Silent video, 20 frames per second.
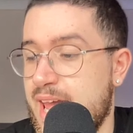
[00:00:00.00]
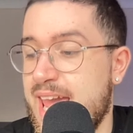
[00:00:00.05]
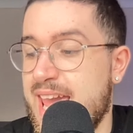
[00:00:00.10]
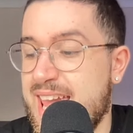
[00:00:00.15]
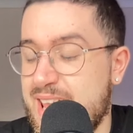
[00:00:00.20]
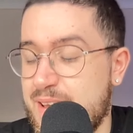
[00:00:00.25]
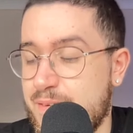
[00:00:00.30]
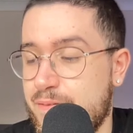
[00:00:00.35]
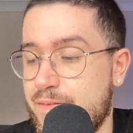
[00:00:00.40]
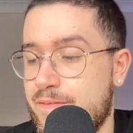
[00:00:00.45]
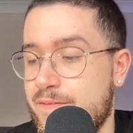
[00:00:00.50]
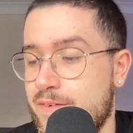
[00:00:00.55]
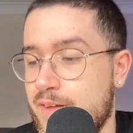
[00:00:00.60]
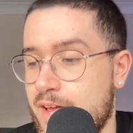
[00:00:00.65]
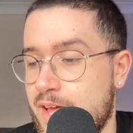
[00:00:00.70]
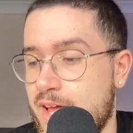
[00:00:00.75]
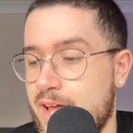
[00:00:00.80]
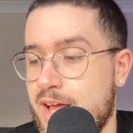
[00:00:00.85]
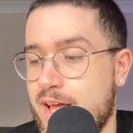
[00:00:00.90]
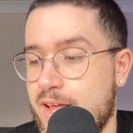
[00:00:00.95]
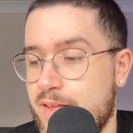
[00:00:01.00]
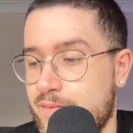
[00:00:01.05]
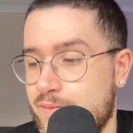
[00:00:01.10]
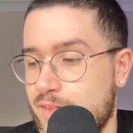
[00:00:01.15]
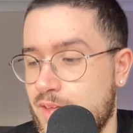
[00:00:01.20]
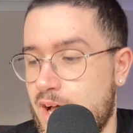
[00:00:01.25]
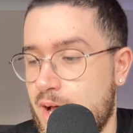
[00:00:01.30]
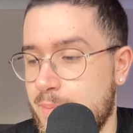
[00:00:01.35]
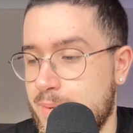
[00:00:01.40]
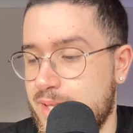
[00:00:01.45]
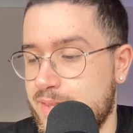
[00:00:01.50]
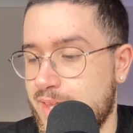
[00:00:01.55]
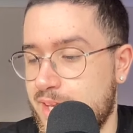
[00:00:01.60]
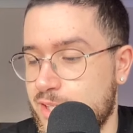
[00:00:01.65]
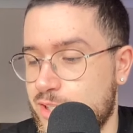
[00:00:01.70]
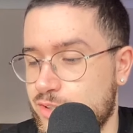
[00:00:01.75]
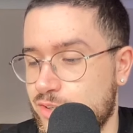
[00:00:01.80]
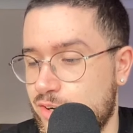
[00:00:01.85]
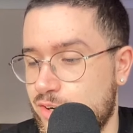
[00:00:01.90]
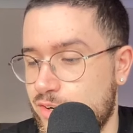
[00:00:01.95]
If, I mean,
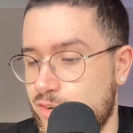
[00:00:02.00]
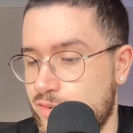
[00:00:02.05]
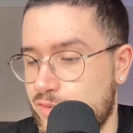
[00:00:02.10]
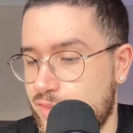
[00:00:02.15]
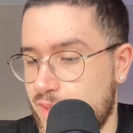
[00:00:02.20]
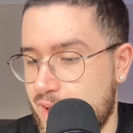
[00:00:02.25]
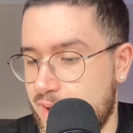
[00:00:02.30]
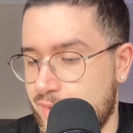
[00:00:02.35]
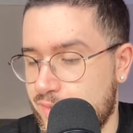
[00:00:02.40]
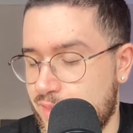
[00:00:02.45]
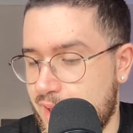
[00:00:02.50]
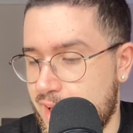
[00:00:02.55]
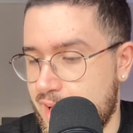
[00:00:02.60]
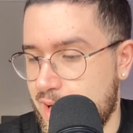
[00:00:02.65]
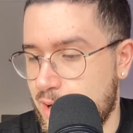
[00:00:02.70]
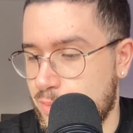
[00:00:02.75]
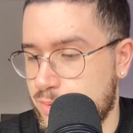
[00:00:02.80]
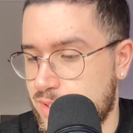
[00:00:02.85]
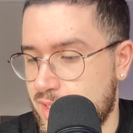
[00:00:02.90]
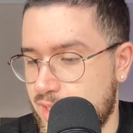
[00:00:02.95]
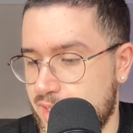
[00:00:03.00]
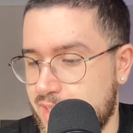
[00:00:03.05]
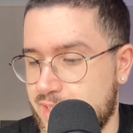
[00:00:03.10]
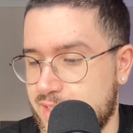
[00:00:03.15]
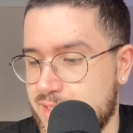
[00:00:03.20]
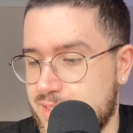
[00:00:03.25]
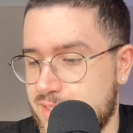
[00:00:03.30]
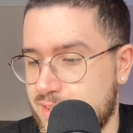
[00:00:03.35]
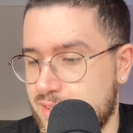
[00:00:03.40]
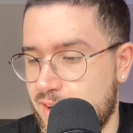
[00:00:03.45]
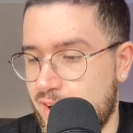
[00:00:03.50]
they drew, that helps Leeds.